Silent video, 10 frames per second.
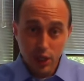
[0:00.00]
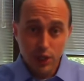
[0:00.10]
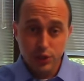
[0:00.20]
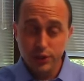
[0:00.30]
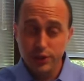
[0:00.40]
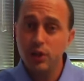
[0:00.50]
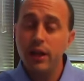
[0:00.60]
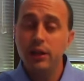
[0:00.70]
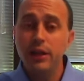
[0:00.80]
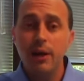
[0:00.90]
So this will
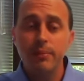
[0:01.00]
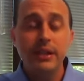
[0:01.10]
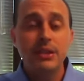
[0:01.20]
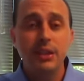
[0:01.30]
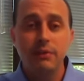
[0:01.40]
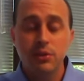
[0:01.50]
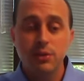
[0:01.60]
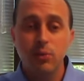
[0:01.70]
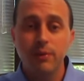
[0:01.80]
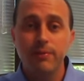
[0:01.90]
allow me to give you
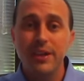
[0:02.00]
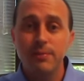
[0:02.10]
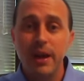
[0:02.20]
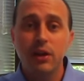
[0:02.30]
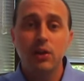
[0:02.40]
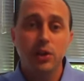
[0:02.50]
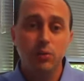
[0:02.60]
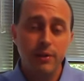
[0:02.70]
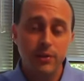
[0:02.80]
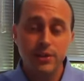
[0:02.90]
some more feedback on your
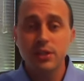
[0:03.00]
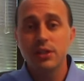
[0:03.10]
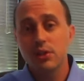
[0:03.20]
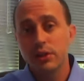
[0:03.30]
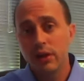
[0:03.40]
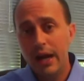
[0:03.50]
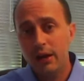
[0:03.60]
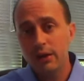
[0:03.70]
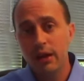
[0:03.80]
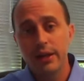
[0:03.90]
references, on your
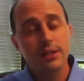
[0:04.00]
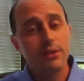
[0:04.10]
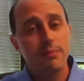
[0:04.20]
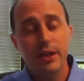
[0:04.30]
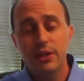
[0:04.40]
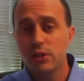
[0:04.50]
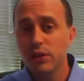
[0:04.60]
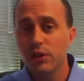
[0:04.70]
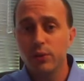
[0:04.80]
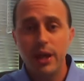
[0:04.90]
outline. Make sure
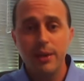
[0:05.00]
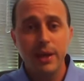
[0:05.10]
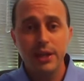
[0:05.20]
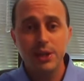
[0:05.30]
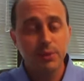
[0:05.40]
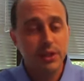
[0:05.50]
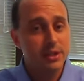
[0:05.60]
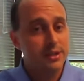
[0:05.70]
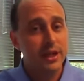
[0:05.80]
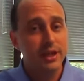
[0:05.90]
you're on the right page,
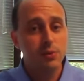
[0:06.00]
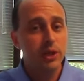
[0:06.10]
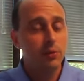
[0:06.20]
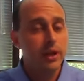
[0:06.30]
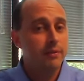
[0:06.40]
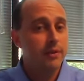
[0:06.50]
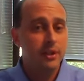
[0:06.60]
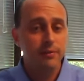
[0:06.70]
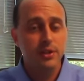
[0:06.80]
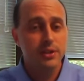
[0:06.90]
because next week we have a
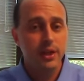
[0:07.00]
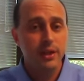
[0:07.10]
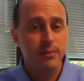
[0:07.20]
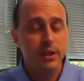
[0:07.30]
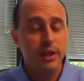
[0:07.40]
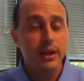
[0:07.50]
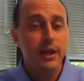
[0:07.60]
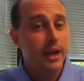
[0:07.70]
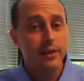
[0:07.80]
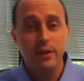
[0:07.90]
different assignment,
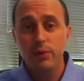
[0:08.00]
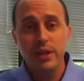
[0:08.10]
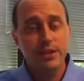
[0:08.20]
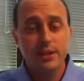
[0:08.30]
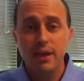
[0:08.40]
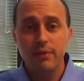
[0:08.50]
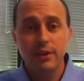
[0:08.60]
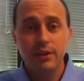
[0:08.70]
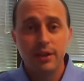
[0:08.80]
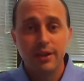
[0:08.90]
and then week 7,